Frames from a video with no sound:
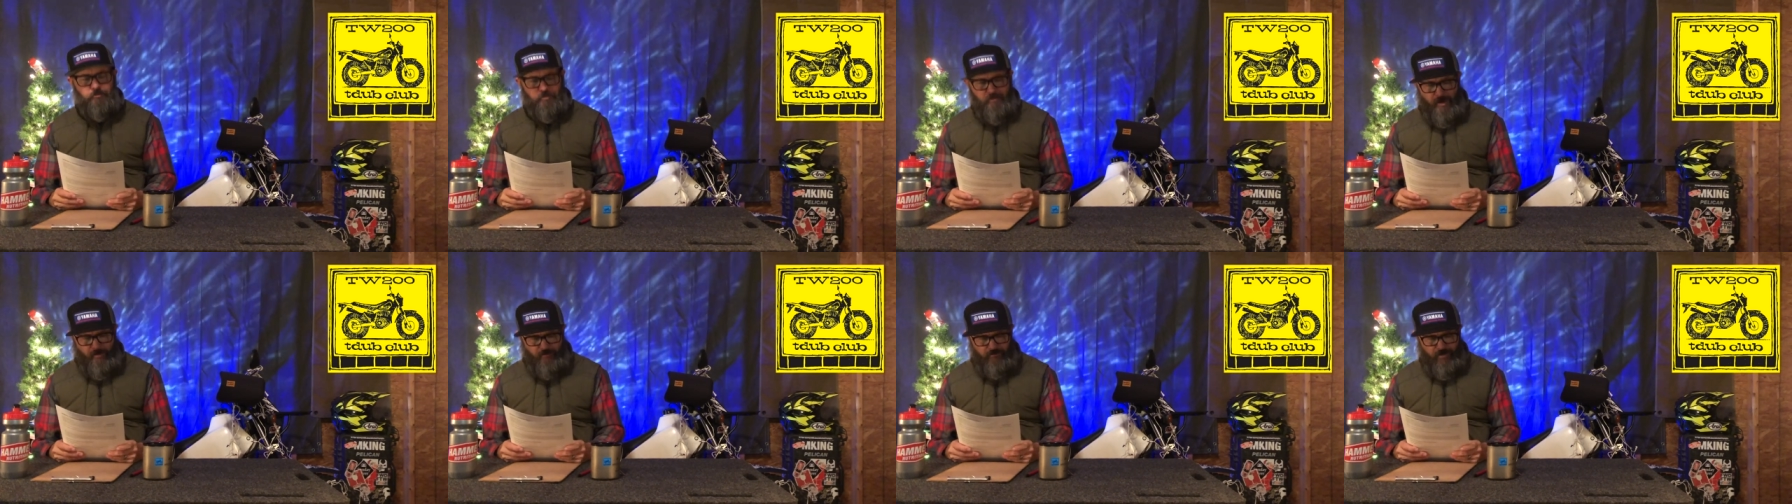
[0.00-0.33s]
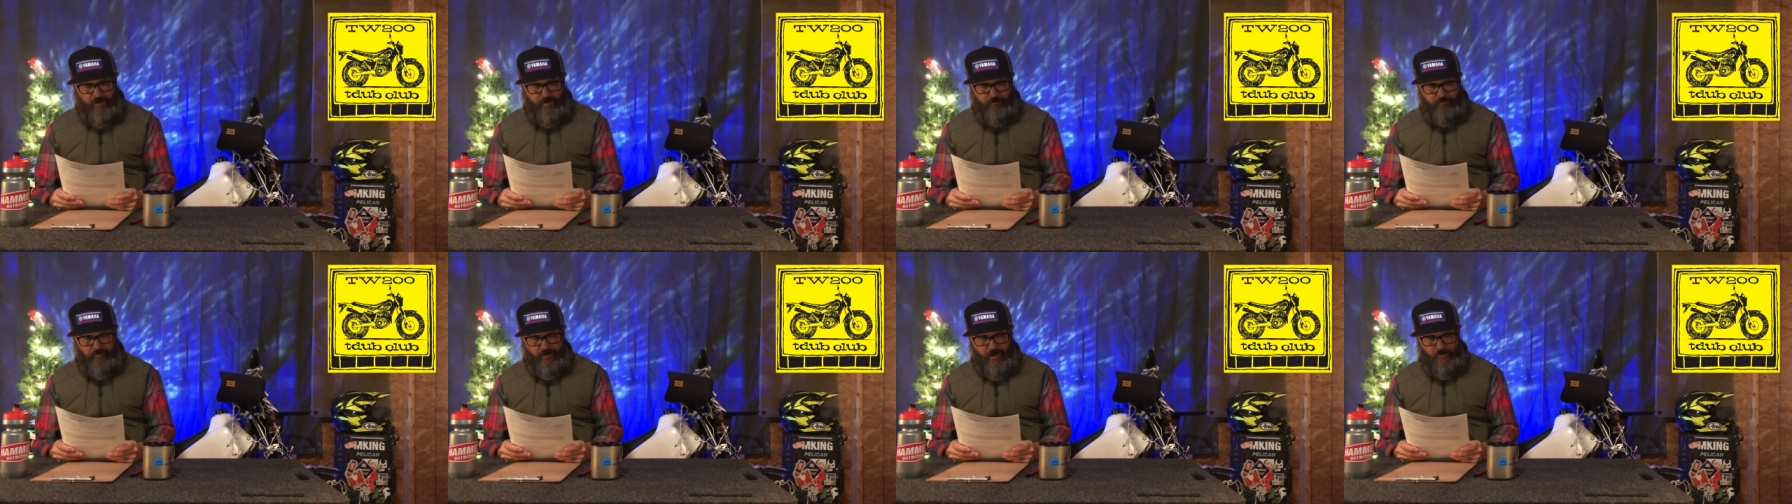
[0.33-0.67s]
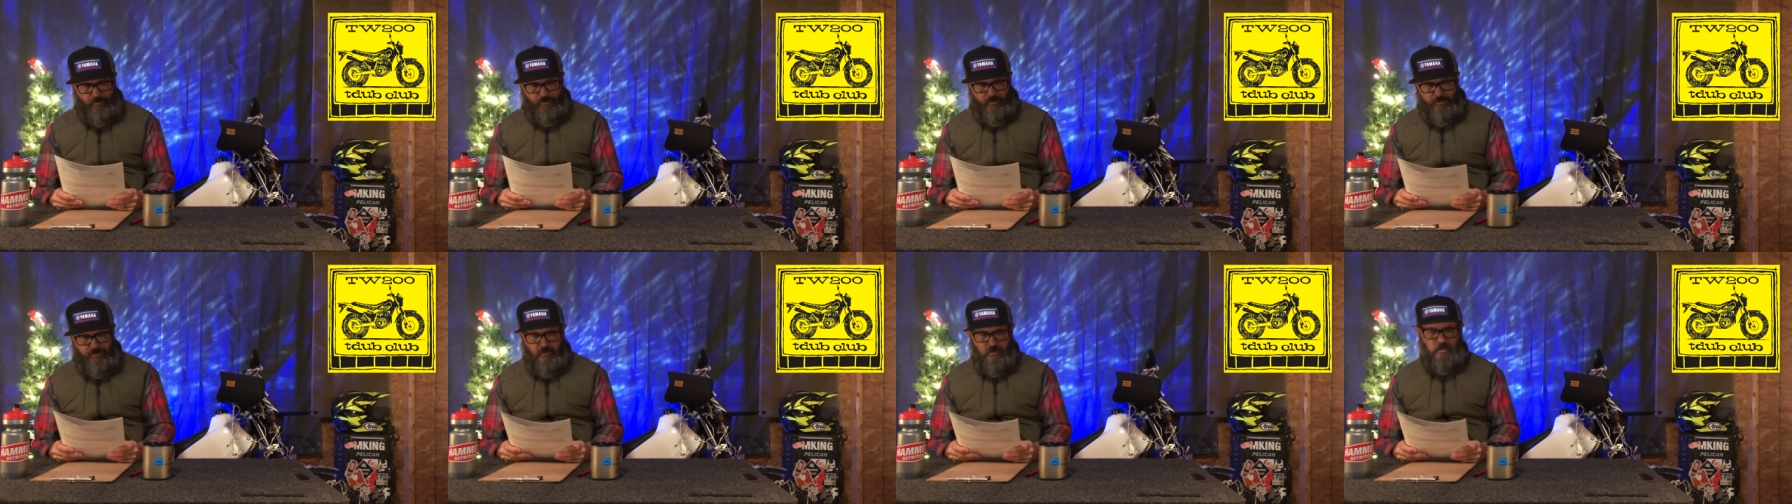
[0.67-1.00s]

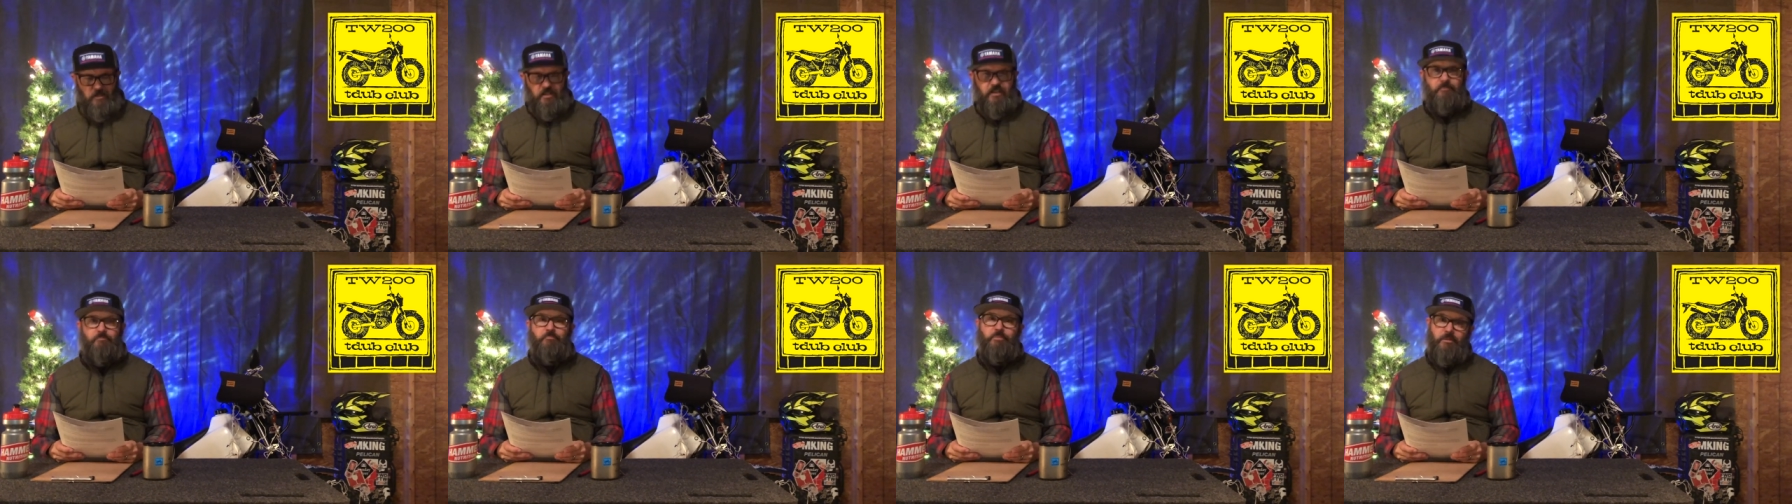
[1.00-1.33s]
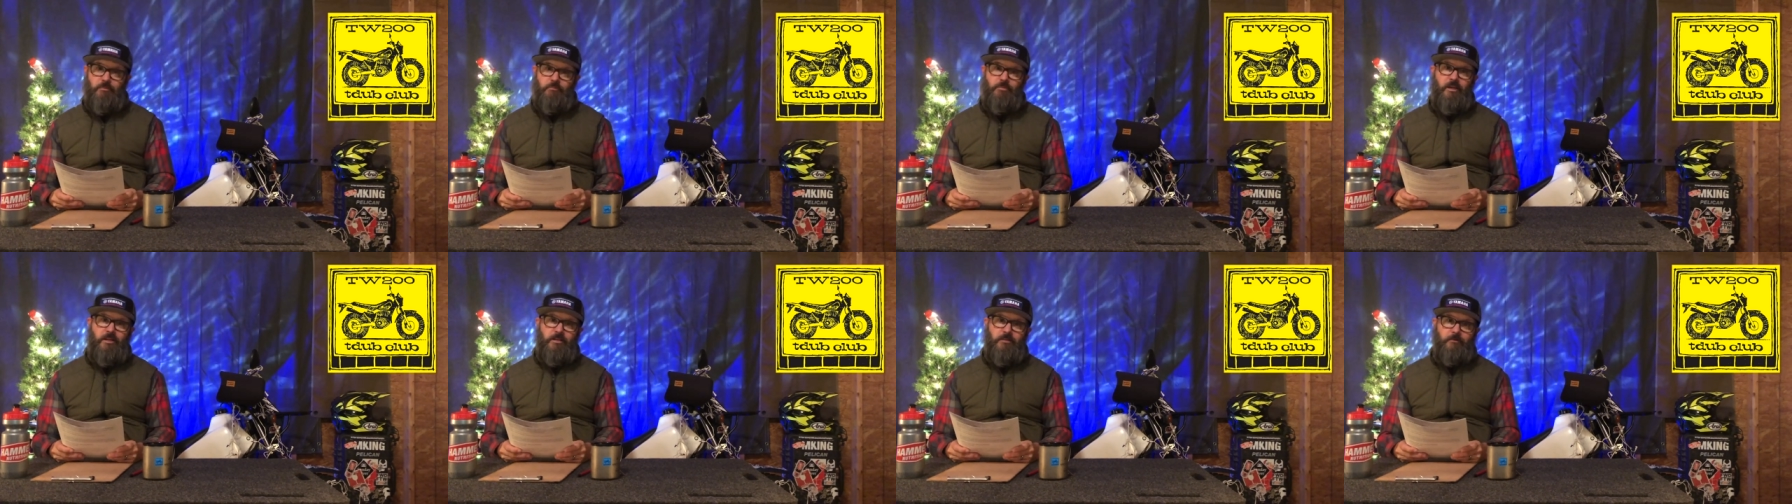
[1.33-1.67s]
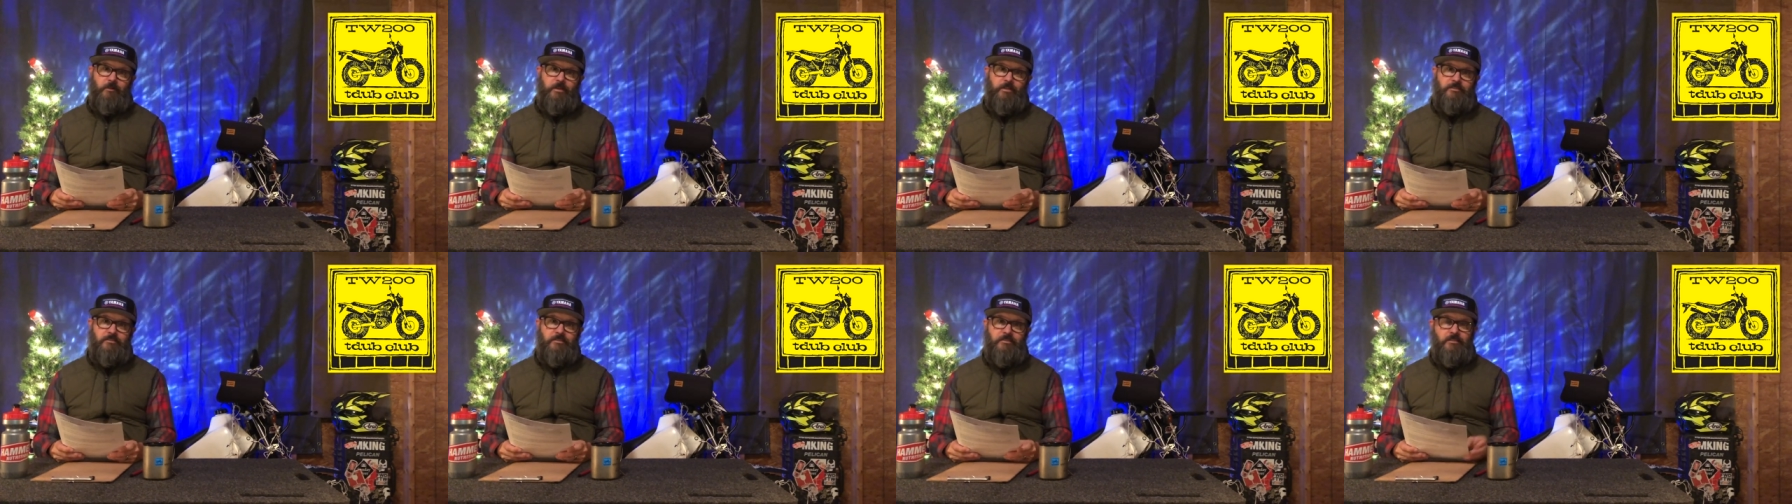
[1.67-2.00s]
rappers and pit bike
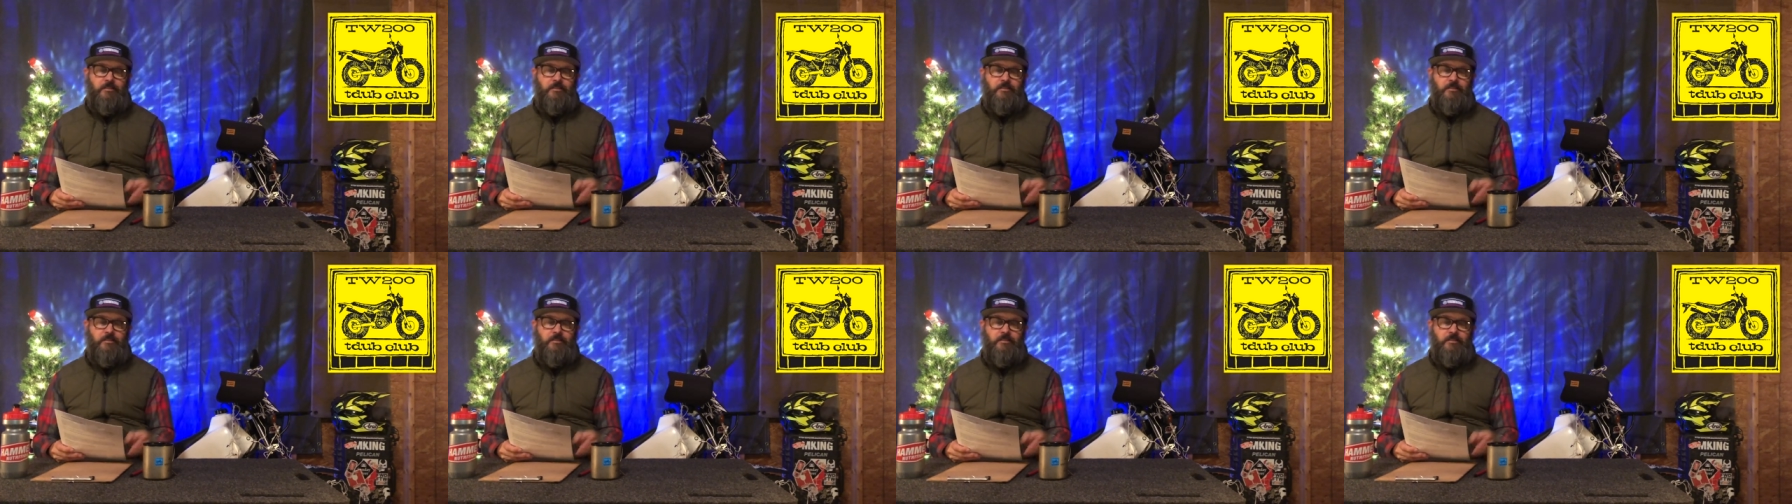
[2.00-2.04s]
racing,